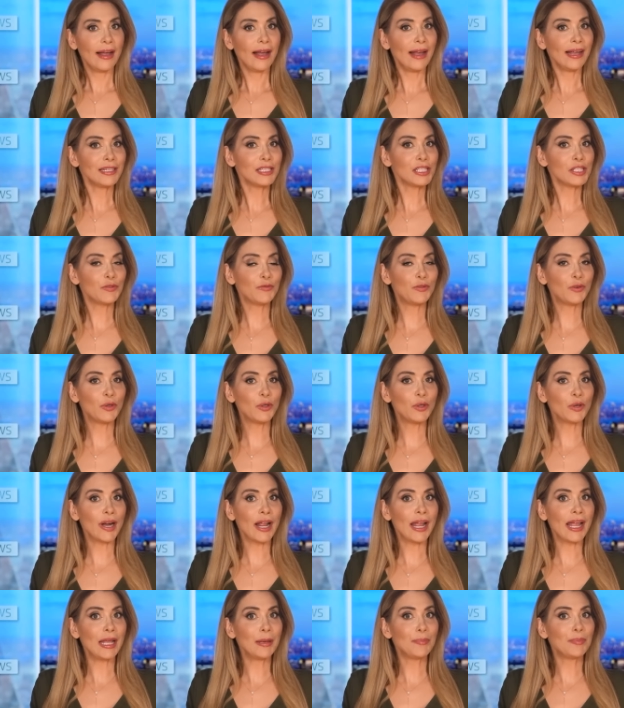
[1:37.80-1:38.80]
As for
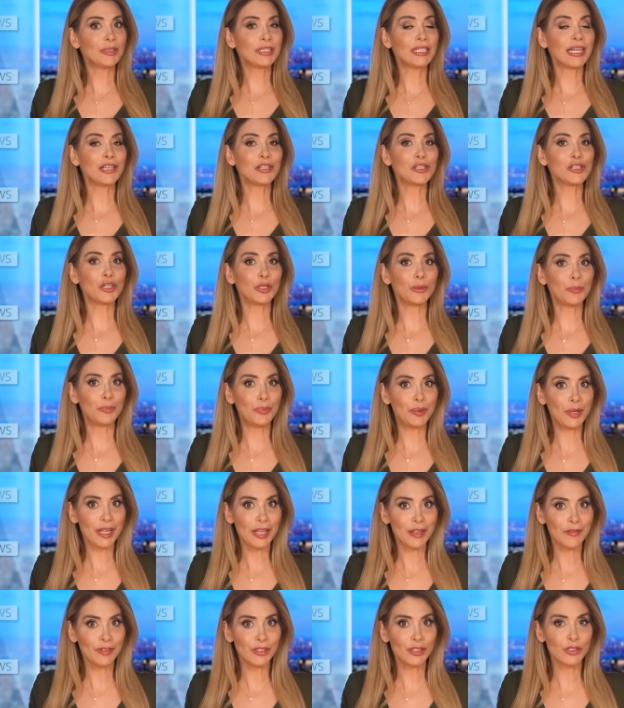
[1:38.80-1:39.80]
a potential
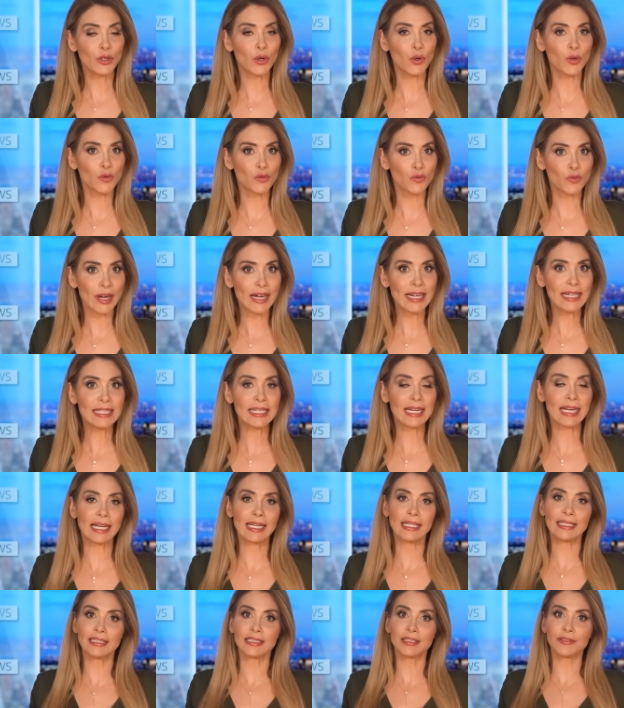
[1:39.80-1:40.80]
pivot or rate
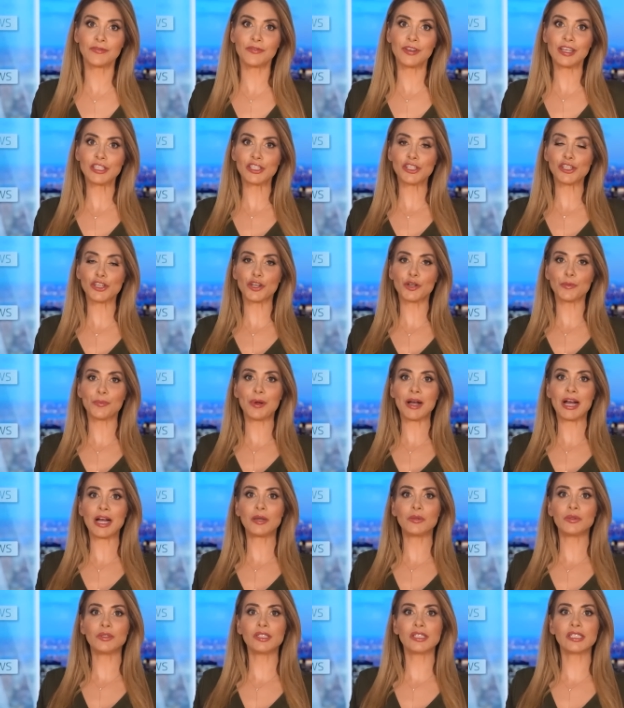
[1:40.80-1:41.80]
cut, Fed Chair
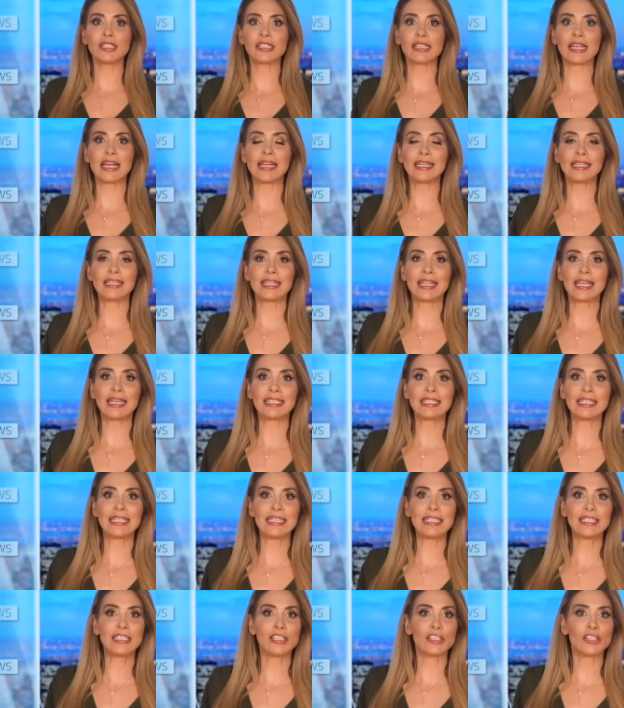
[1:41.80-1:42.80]
Powell said that
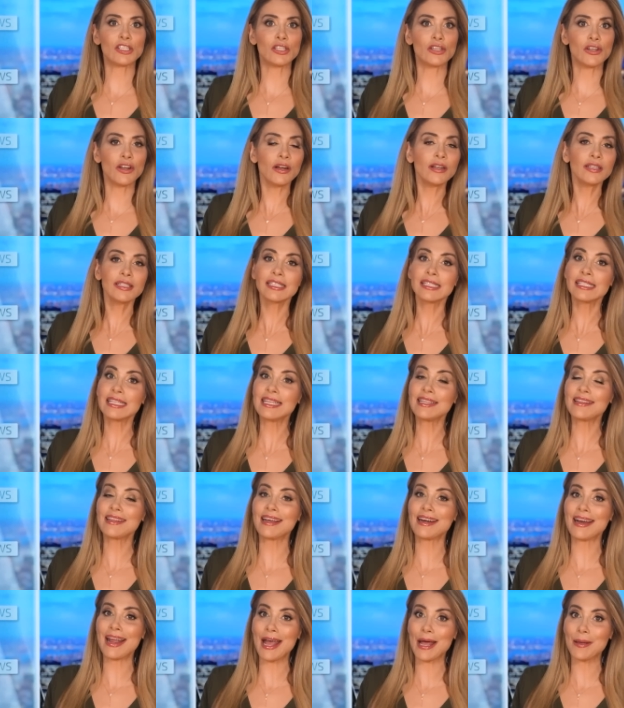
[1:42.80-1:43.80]
he does not see
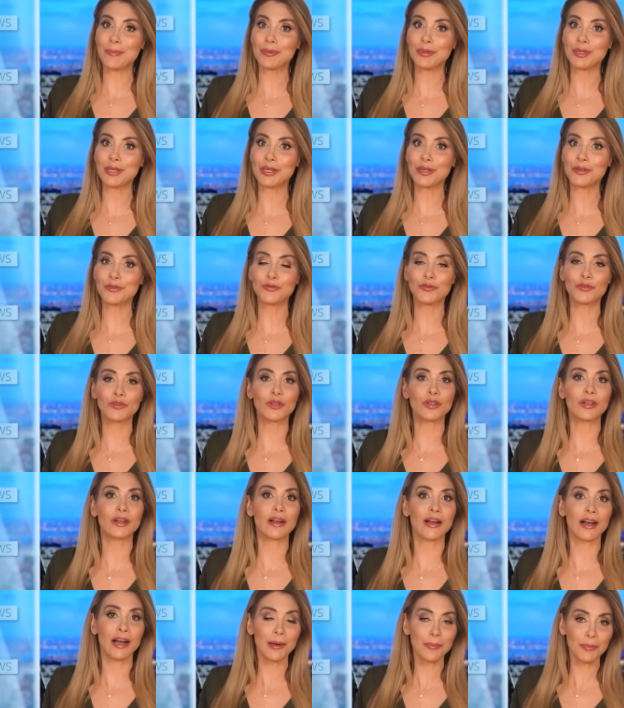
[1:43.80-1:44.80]
that happening for a
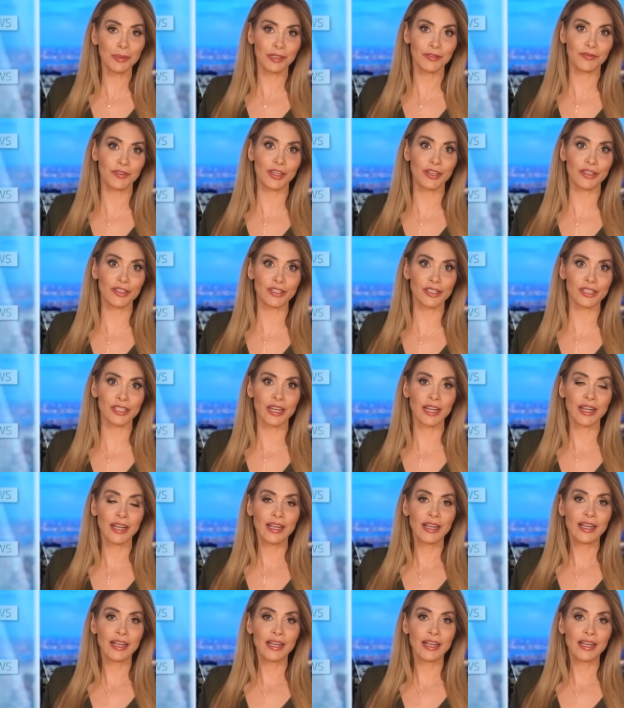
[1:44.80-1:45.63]
couple of years